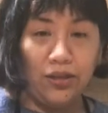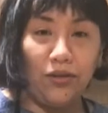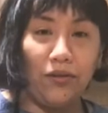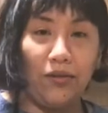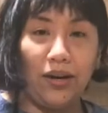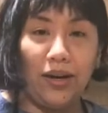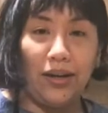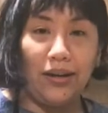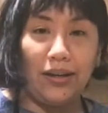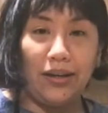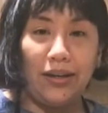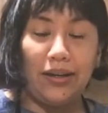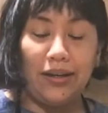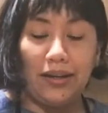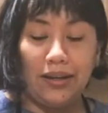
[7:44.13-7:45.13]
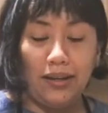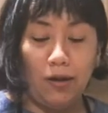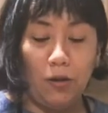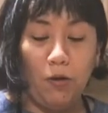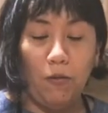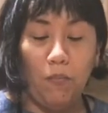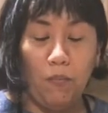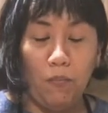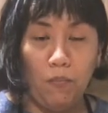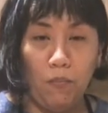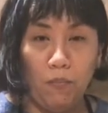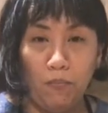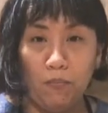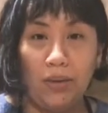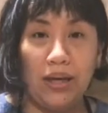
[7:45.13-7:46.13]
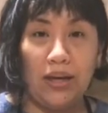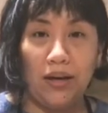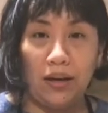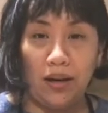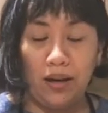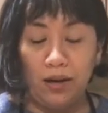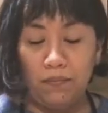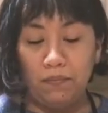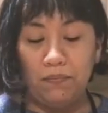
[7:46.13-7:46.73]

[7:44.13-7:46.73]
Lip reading: you are eating bigger